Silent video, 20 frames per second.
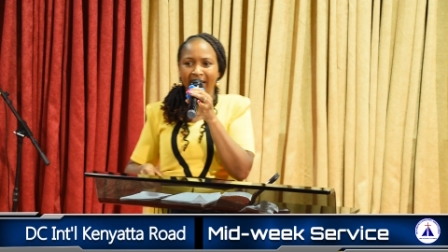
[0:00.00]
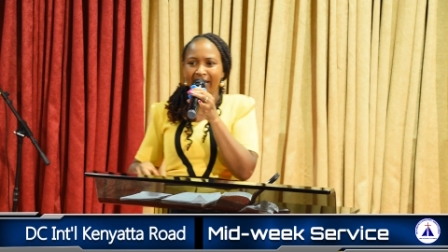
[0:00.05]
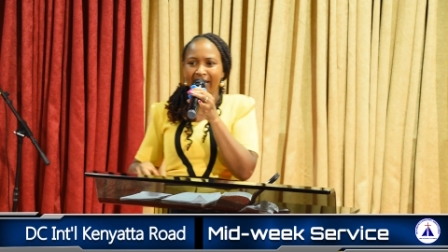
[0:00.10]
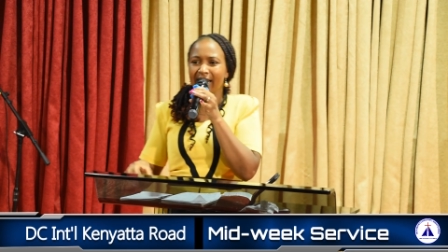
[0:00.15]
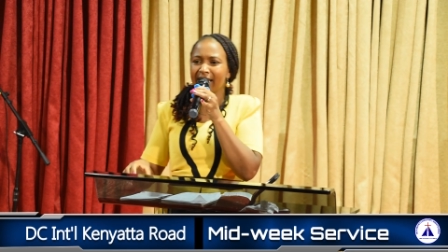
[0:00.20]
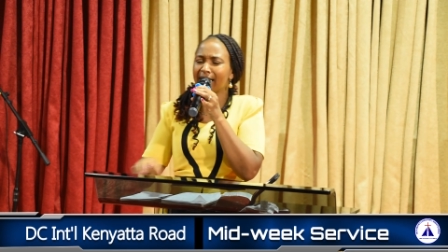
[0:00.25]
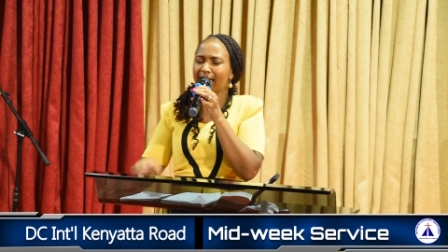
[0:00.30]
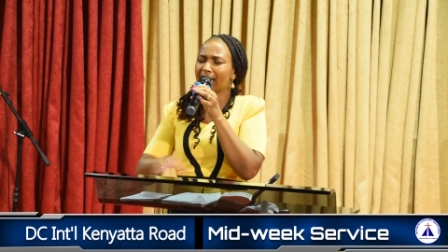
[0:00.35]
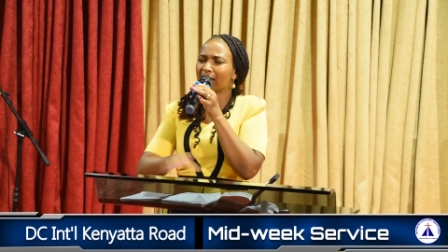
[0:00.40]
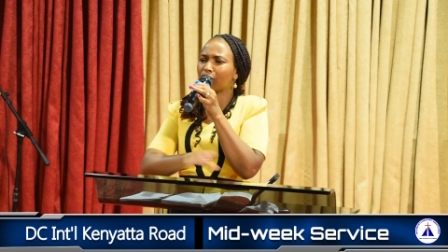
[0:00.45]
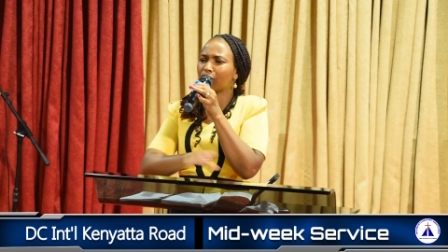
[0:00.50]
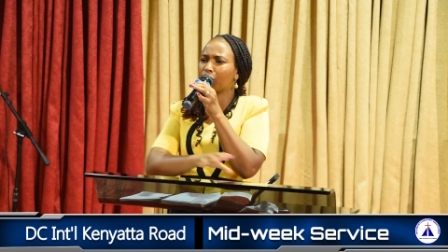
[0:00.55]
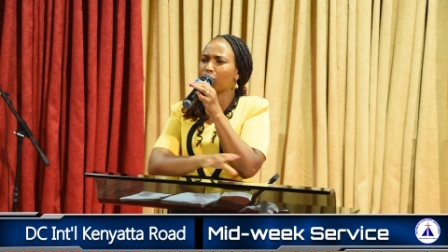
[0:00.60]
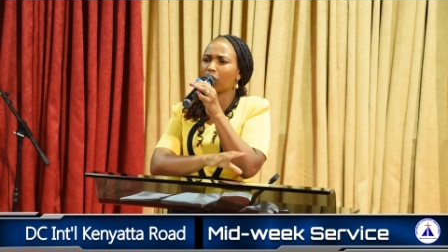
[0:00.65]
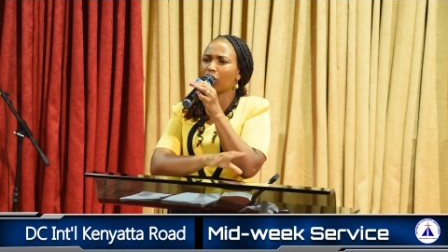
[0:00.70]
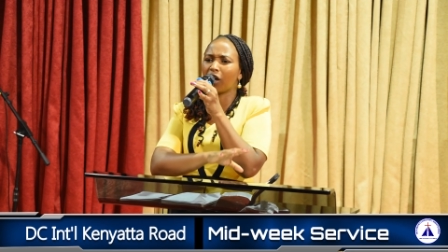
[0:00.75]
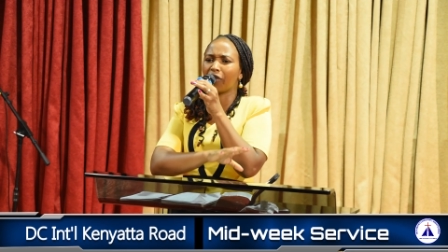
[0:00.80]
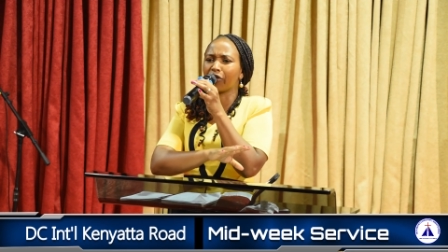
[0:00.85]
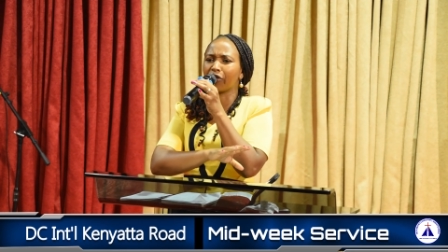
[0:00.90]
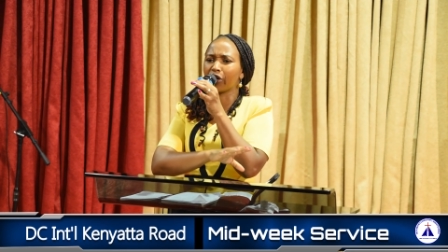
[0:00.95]
It is
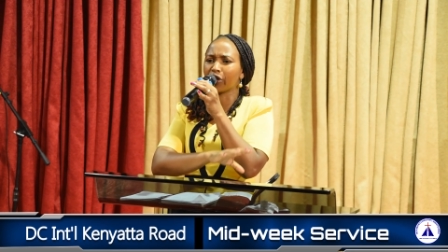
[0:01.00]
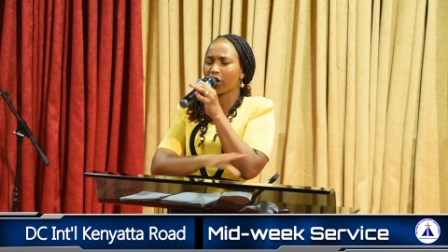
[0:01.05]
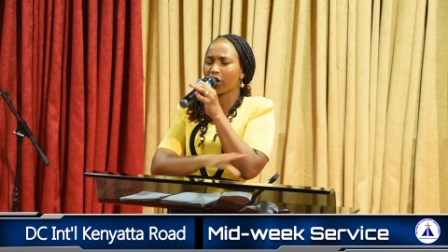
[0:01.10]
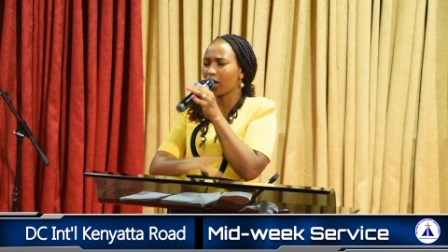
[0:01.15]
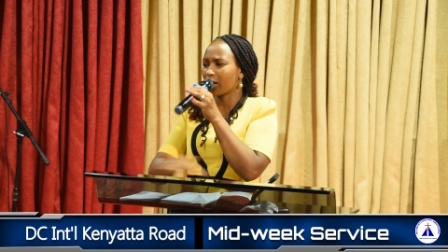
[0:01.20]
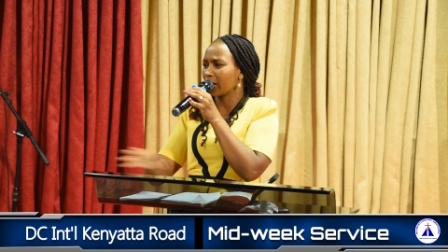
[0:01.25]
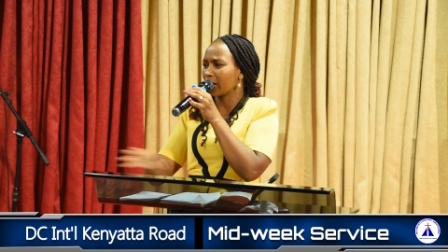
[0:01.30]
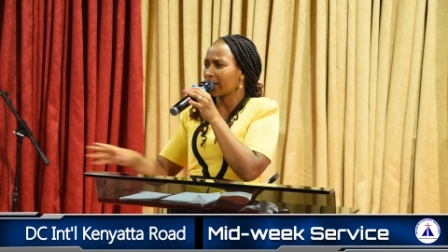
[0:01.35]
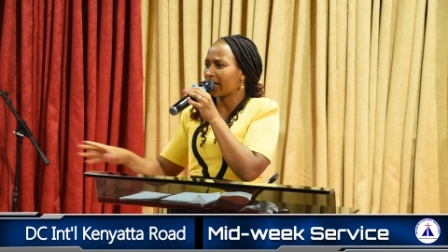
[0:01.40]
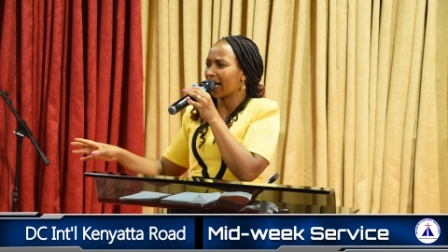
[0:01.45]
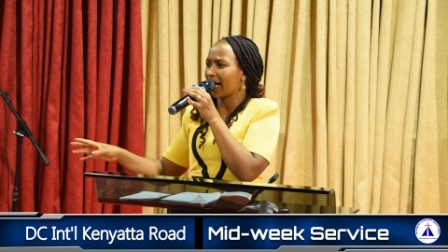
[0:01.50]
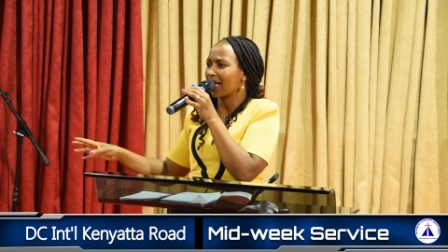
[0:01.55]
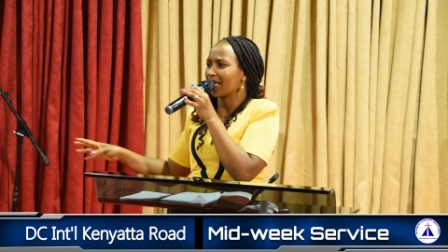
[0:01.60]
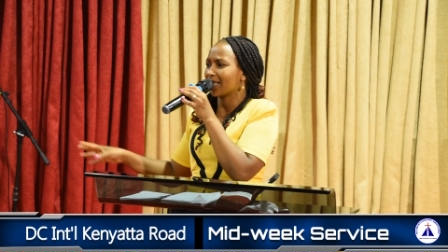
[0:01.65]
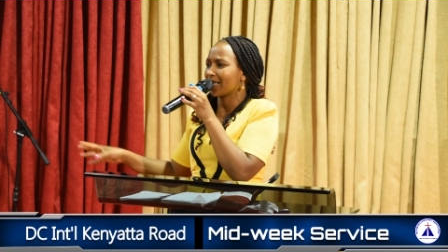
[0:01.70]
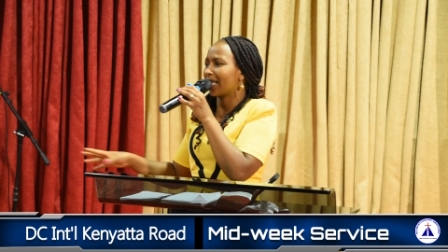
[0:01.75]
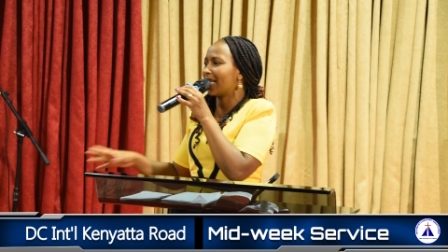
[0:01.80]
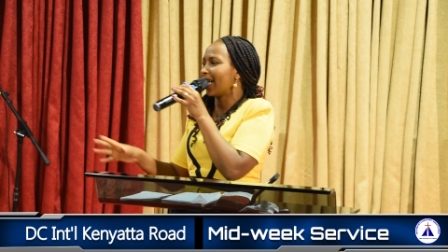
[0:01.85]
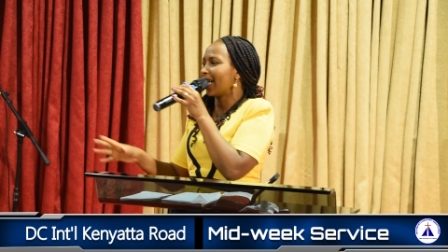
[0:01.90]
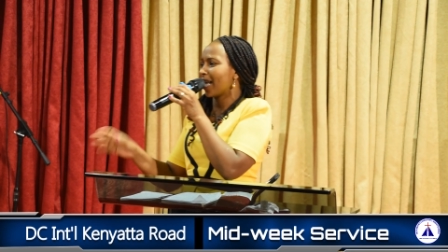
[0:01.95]
full of
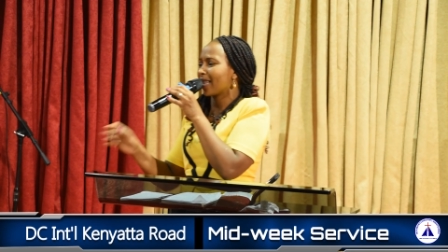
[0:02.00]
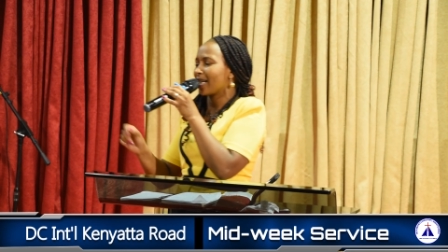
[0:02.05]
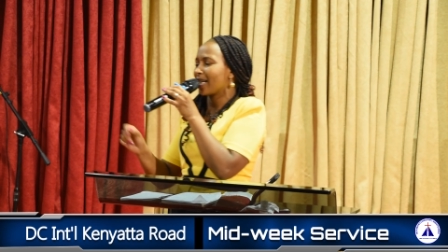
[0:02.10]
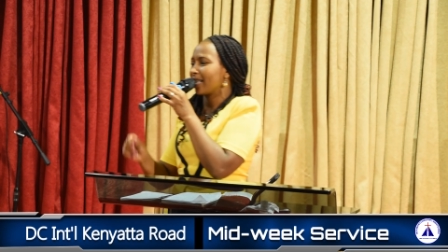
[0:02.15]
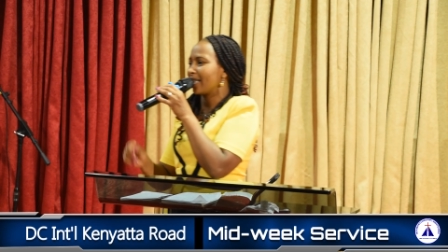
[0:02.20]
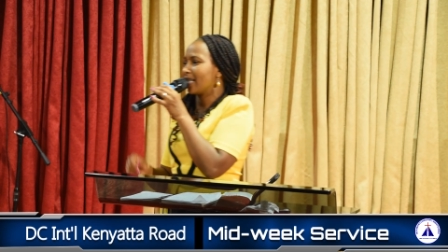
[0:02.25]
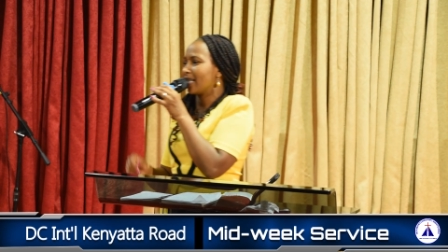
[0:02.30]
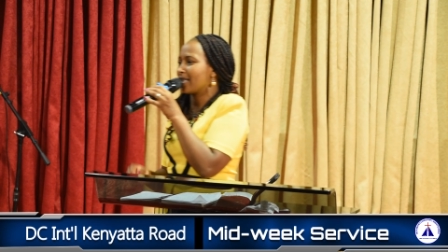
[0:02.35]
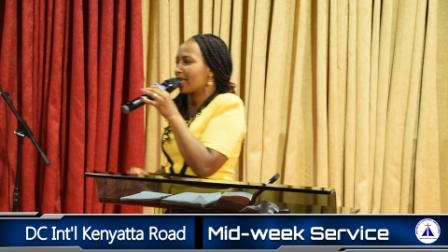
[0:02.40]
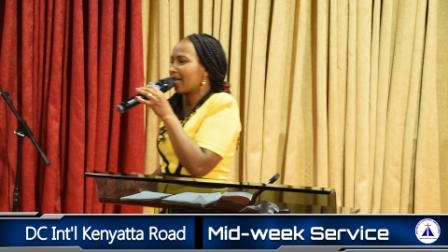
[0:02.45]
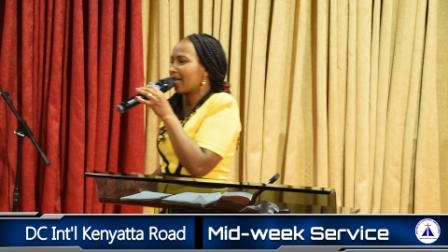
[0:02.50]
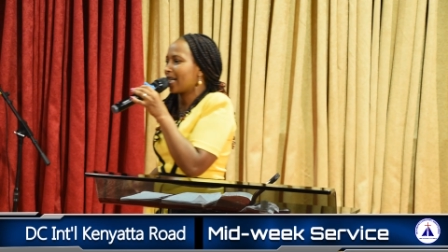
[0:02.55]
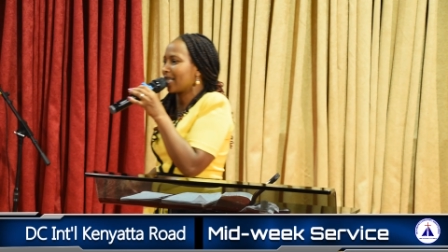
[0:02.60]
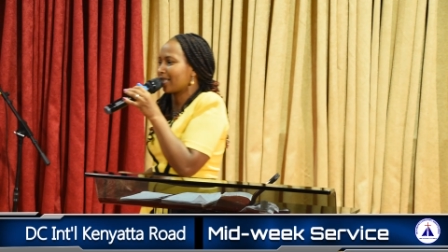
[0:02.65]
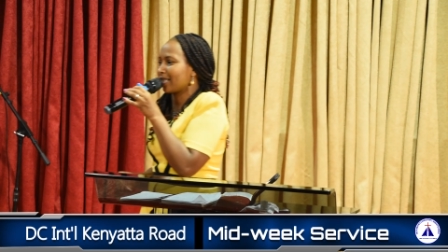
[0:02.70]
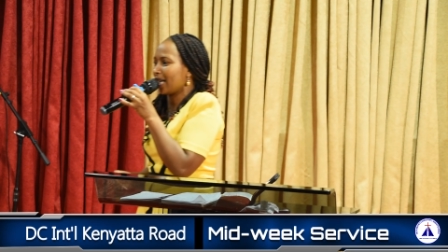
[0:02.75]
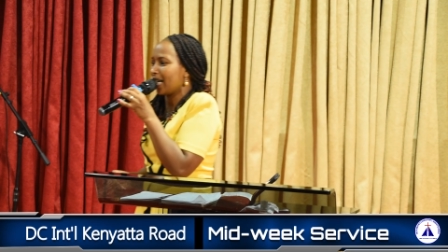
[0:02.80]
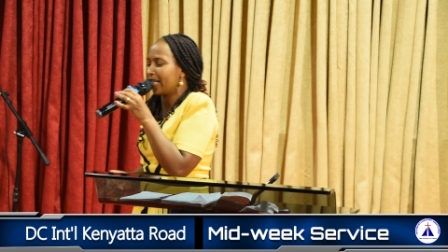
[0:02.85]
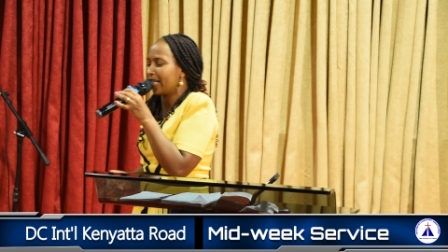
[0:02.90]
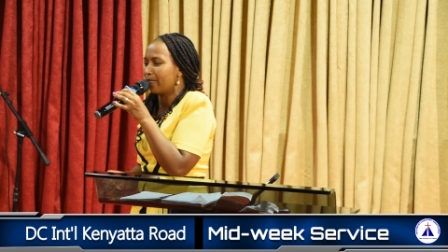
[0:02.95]
crocodiles and other
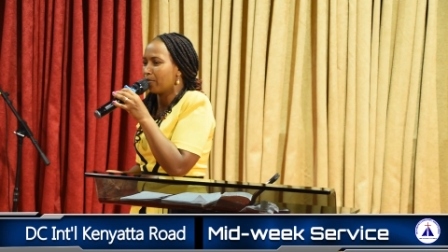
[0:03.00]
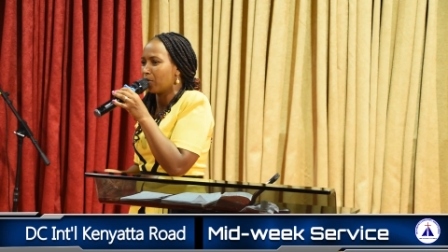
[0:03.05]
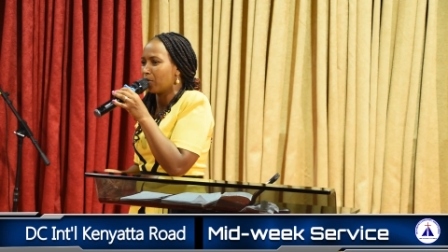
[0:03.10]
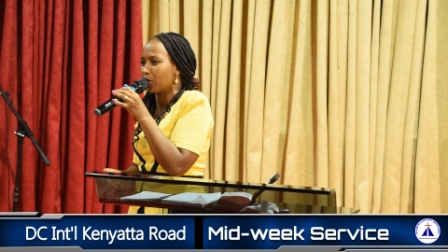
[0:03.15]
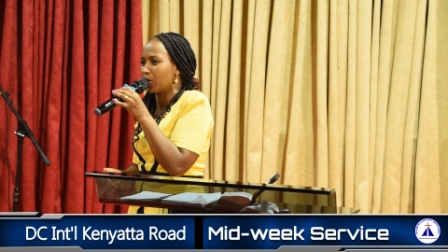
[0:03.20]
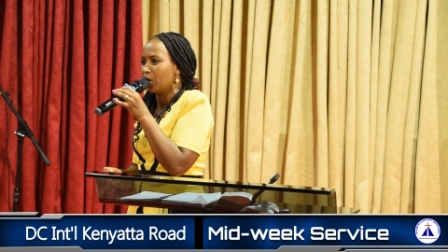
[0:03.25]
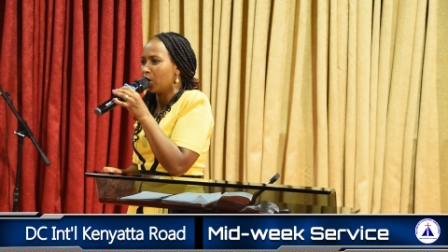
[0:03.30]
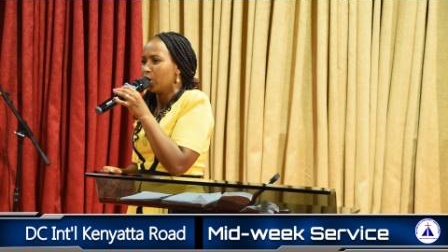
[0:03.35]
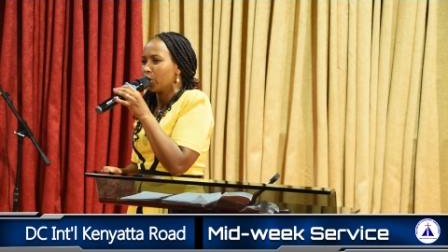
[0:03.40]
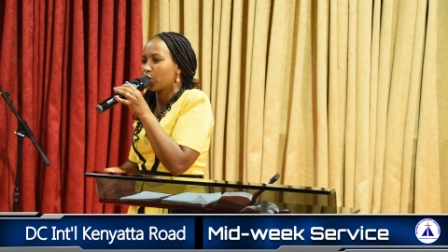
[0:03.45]
dangerous animals.